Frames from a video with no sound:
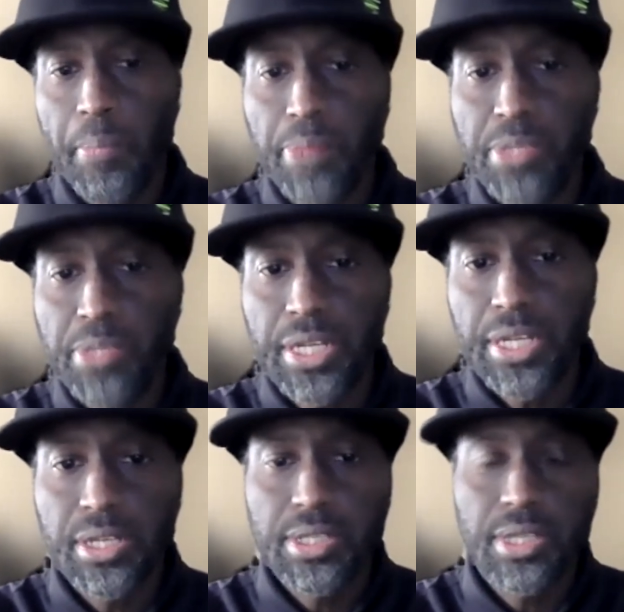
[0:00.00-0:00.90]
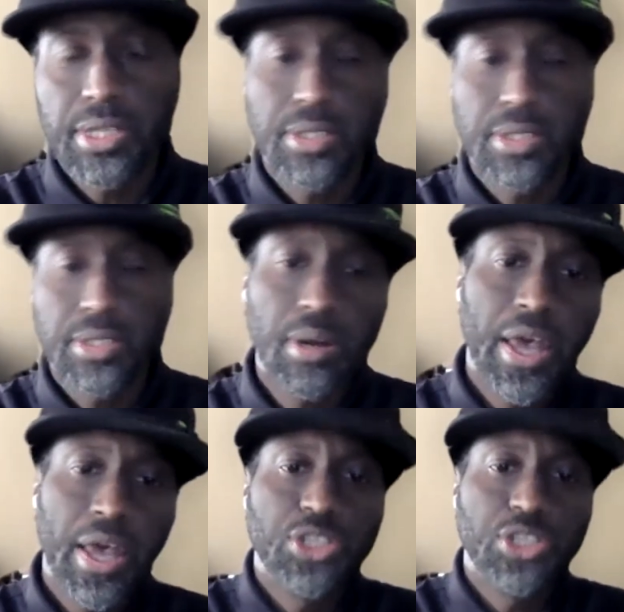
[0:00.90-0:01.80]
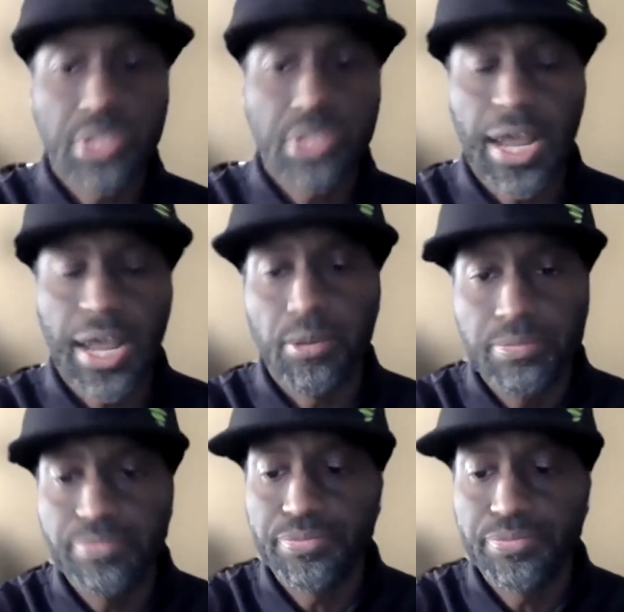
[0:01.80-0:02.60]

pumps it into the system, and shoots it out.